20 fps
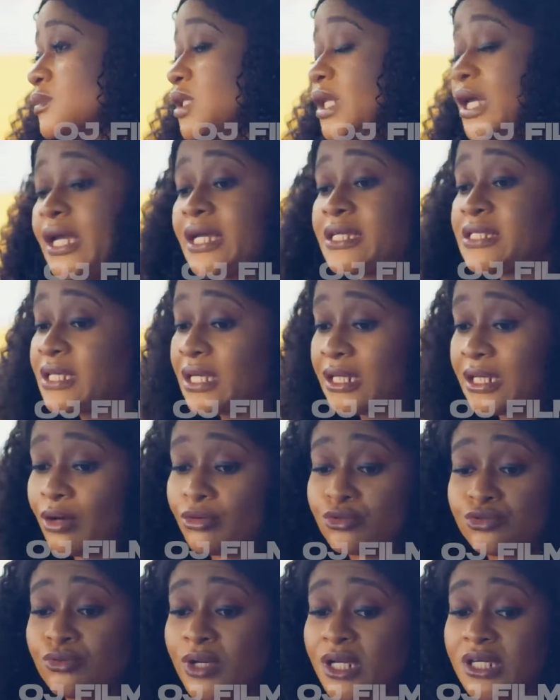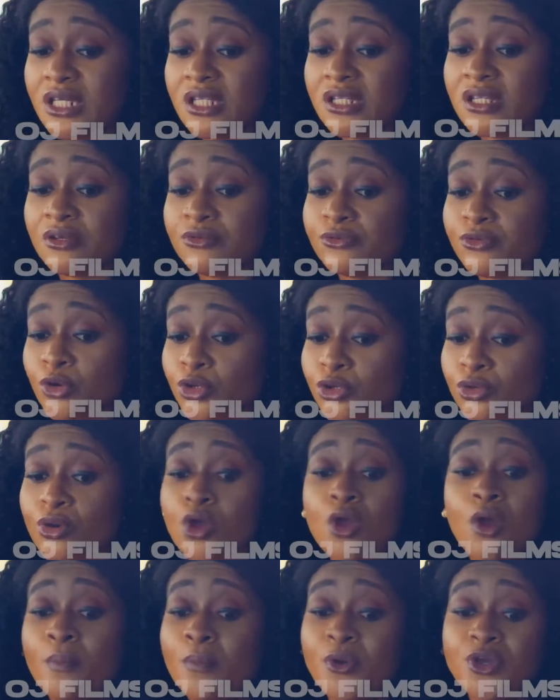Like I said, I'll do anything for you.
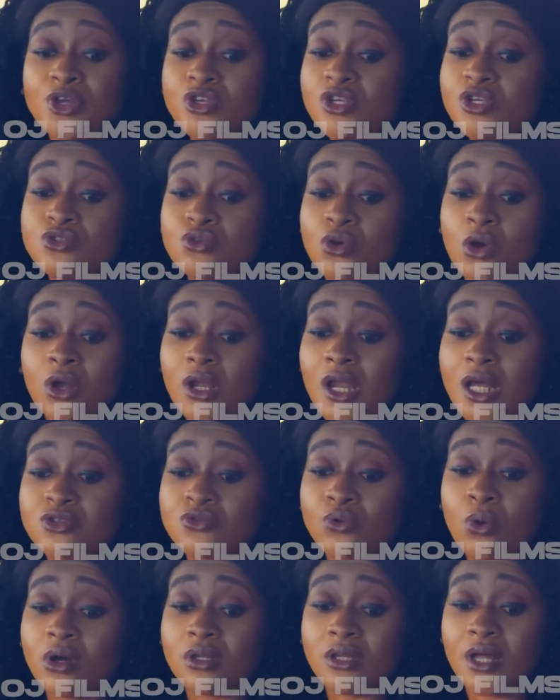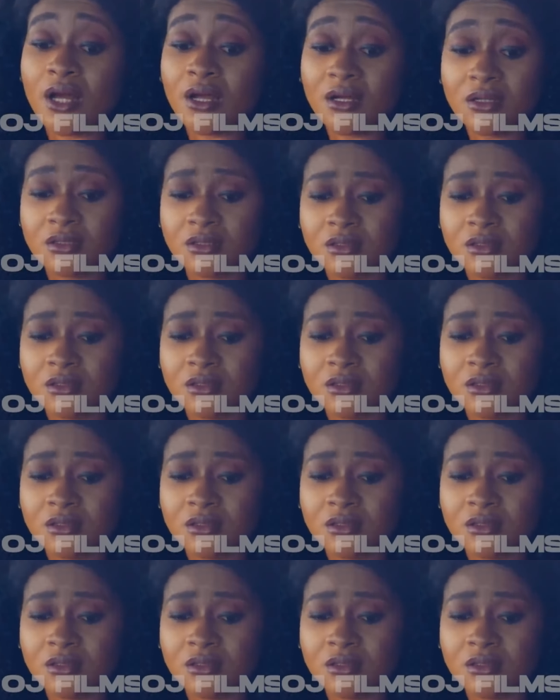But you need to call out to order.